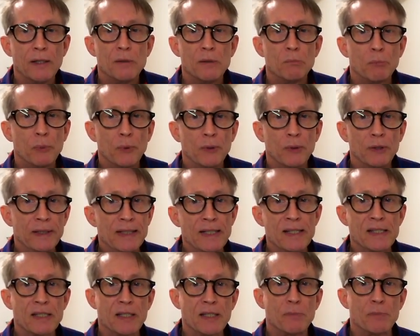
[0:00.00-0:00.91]

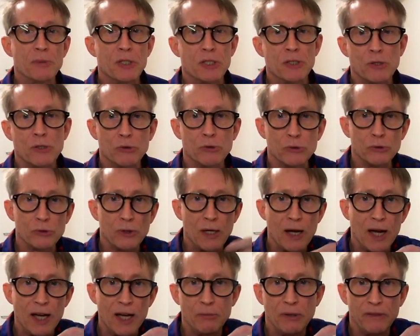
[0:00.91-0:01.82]
Please
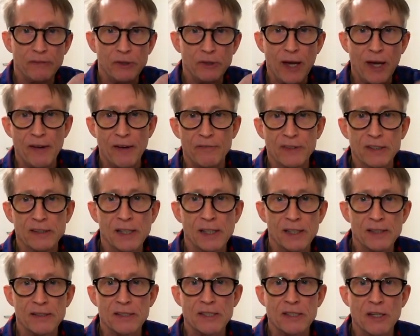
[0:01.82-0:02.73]
subscribe if you haven't
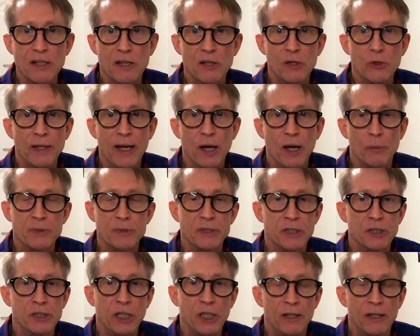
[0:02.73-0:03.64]
done so. It helps the
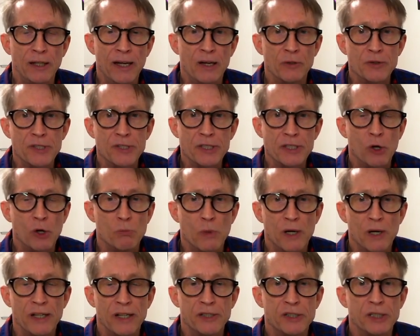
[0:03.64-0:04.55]
channel out so
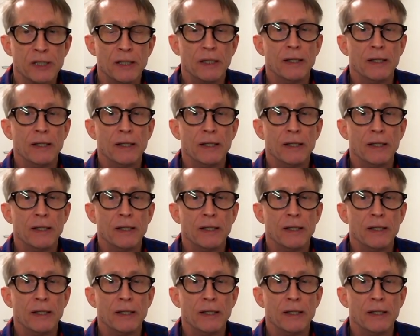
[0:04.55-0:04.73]
much.